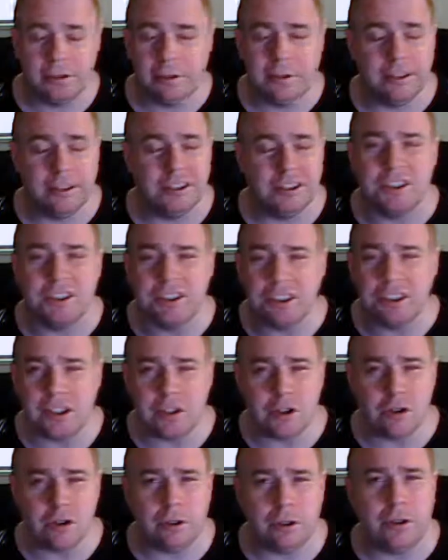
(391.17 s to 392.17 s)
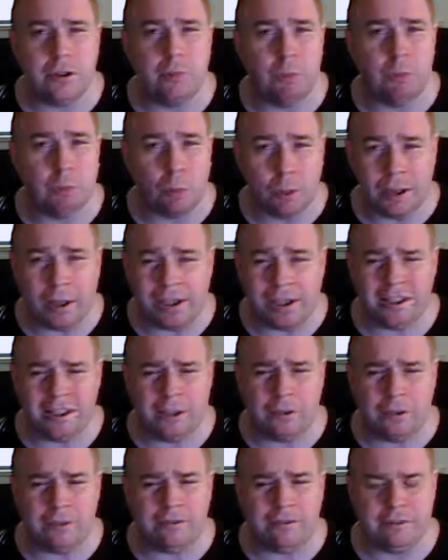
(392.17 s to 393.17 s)
That's essentially a
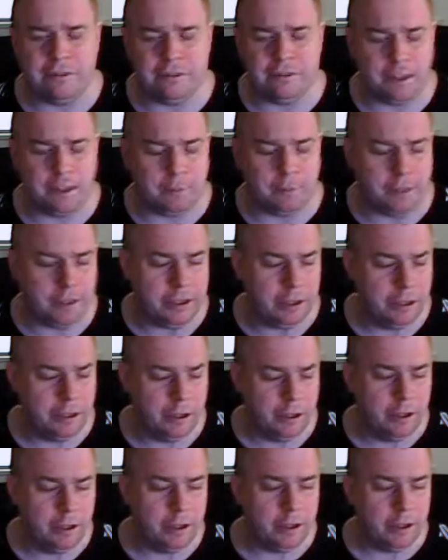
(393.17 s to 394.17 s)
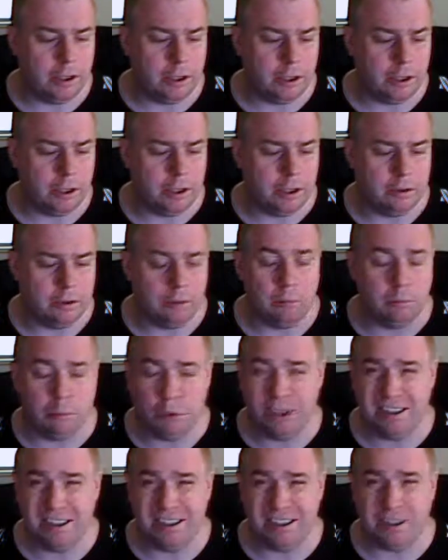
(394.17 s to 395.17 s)
breakdown of the family, a
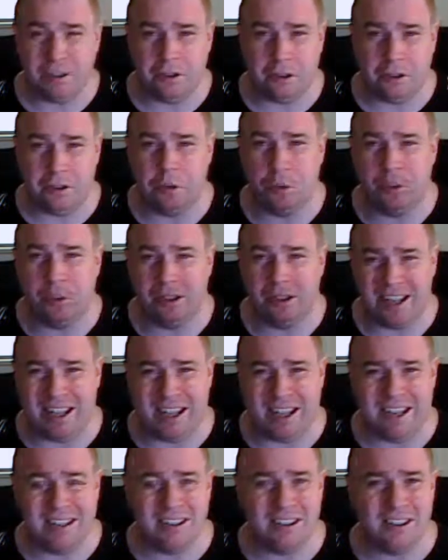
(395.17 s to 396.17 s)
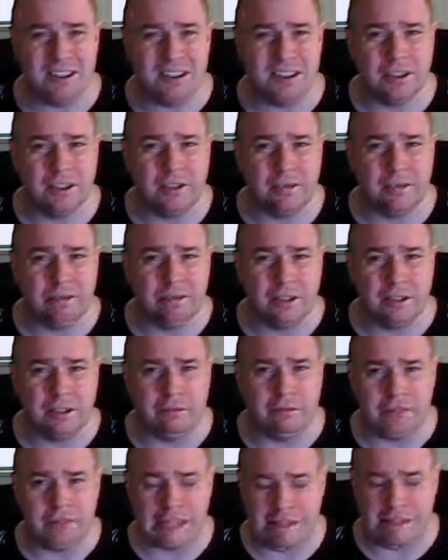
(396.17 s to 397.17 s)
breakdown on the reliance
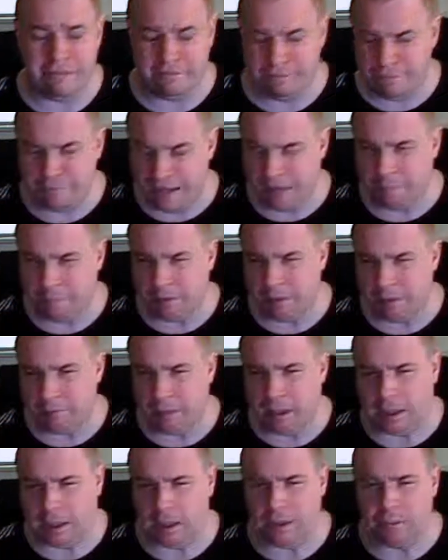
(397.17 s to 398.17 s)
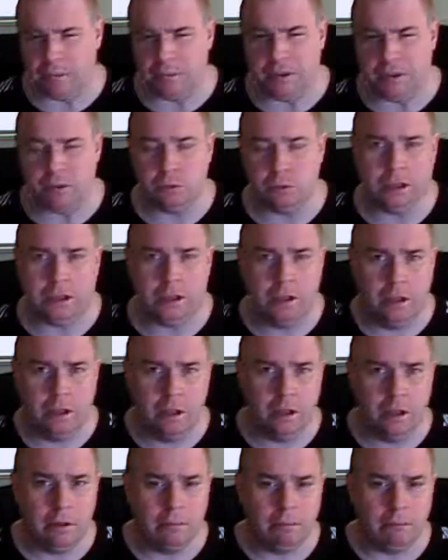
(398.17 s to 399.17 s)
of that family bond between
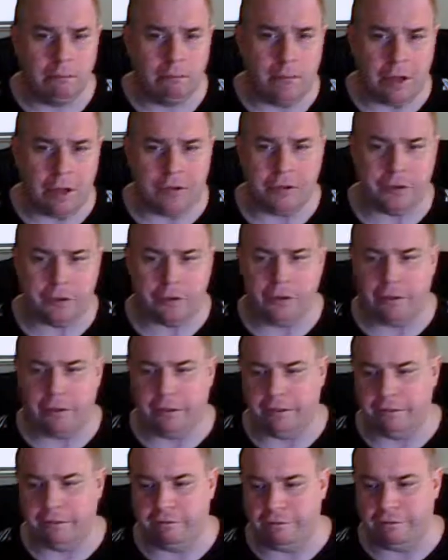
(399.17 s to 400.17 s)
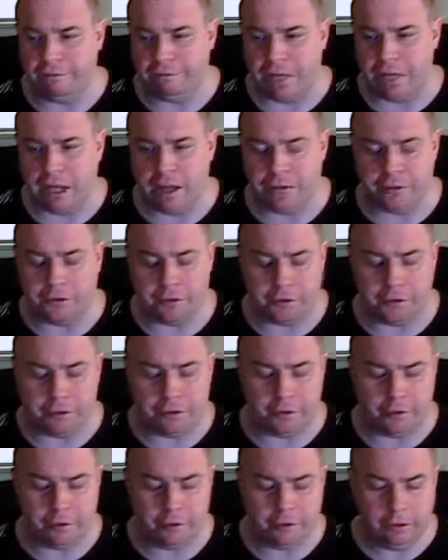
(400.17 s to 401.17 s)
mother and father, and